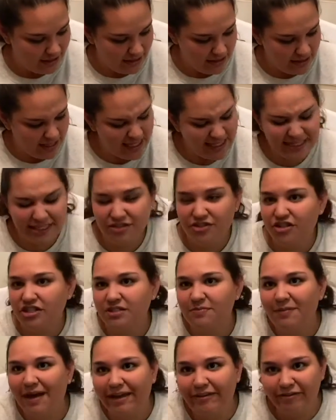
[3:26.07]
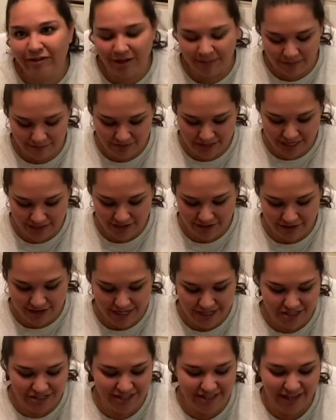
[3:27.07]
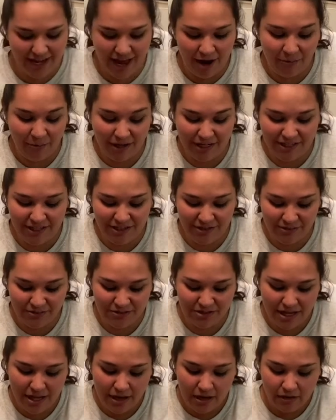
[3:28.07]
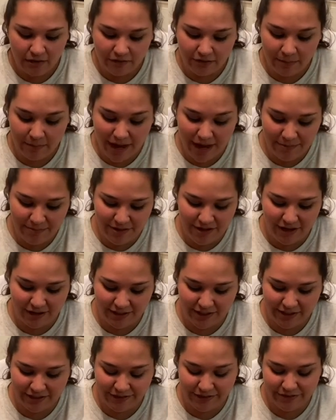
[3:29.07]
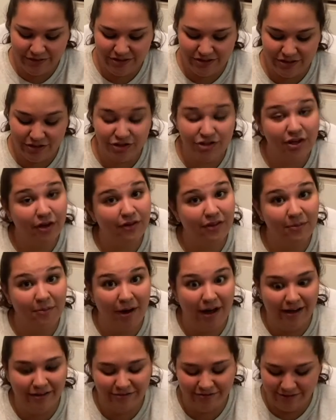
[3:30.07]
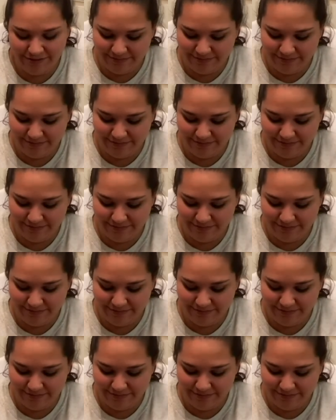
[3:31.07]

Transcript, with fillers: This is just my form of decoration that I wanna use for my binoculars to show them off.